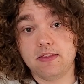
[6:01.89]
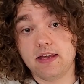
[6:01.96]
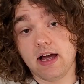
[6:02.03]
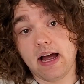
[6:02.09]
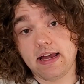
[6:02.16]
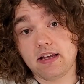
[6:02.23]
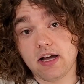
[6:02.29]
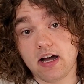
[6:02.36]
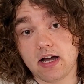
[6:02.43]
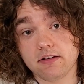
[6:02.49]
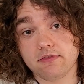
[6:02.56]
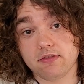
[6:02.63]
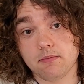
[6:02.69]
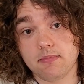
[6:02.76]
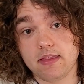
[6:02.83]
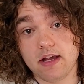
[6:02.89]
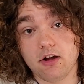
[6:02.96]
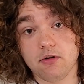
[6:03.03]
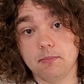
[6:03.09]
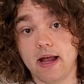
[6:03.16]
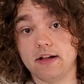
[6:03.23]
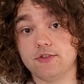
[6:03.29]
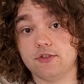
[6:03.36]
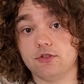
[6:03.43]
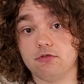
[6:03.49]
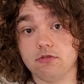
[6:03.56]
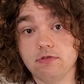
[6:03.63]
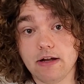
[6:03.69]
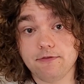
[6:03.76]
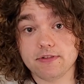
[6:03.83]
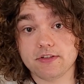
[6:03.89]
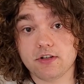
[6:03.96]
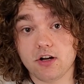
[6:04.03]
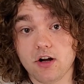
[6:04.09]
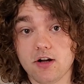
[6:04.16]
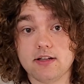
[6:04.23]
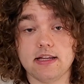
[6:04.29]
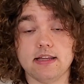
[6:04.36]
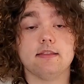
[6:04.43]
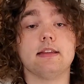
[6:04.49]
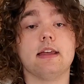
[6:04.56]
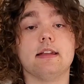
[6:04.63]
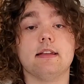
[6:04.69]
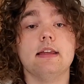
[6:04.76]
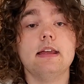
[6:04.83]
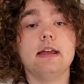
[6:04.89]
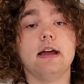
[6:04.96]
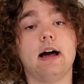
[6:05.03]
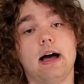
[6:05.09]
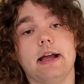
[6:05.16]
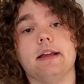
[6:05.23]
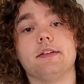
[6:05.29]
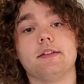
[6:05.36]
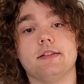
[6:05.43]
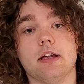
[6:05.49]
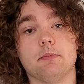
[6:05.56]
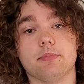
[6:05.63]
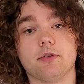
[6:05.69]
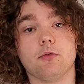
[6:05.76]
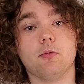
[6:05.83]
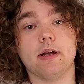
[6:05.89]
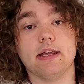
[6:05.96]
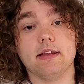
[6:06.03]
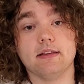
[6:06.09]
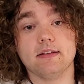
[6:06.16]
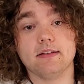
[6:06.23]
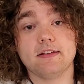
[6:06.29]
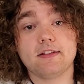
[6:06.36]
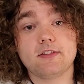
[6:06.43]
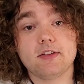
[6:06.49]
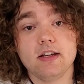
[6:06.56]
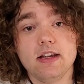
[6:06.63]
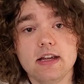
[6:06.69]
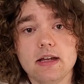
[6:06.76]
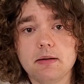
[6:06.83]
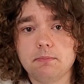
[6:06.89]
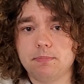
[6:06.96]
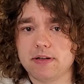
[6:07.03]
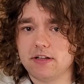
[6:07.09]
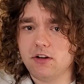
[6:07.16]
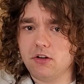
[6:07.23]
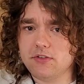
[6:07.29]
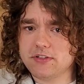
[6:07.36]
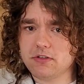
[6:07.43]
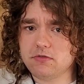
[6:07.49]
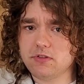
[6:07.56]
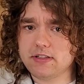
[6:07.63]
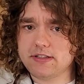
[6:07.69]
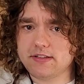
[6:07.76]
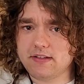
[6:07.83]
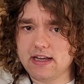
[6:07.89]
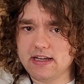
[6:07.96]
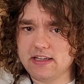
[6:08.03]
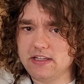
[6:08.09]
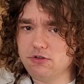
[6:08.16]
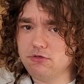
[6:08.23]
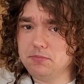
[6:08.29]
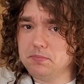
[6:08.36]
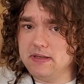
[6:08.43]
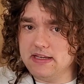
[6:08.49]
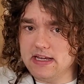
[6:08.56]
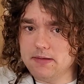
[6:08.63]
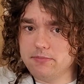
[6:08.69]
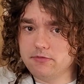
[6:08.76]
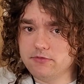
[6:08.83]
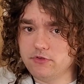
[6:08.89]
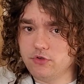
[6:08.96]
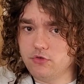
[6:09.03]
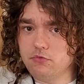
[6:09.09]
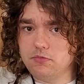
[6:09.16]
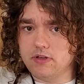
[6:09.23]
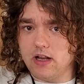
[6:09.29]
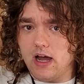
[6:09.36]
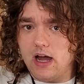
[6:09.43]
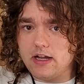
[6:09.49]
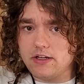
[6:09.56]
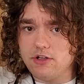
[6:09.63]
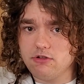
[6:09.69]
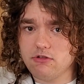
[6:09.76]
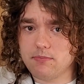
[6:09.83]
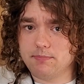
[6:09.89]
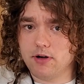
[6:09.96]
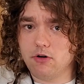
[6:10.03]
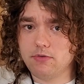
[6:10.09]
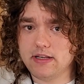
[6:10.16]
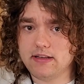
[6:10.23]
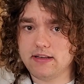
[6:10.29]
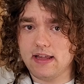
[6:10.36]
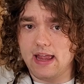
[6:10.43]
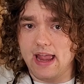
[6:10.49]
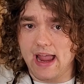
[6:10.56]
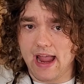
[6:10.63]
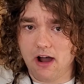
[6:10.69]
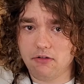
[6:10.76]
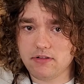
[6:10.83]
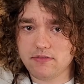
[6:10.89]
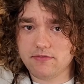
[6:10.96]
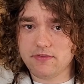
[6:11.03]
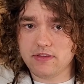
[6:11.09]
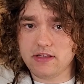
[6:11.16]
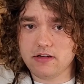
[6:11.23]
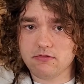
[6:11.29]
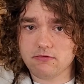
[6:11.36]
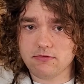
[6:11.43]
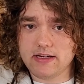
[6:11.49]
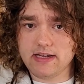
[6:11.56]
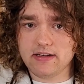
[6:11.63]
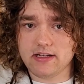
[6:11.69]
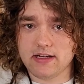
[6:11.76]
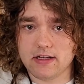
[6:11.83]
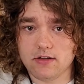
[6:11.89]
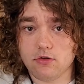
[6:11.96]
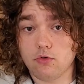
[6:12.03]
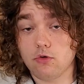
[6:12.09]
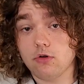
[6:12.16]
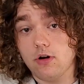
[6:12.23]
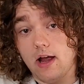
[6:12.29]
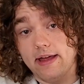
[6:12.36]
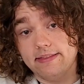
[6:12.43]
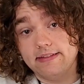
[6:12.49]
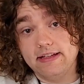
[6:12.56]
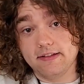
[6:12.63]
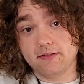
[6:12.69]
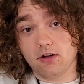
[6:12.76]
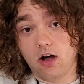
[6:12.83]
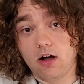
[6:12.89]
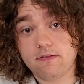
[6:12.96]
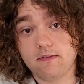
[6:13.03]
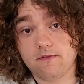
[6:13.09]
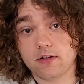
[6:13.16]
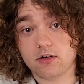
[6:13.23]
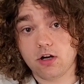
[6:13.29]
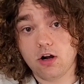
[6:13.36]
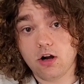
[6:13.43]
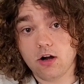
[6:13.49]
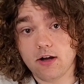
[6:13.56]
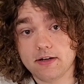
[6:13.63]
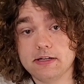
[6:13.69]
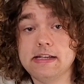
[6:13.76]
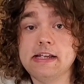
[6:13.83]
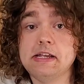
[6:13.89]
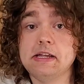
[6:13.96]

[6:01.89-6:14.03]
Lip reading: the icon from there, match it to a reference card, and then highest number wins. But it also looks like you would be able to knock your opponent out of the arena, or at least off of a card,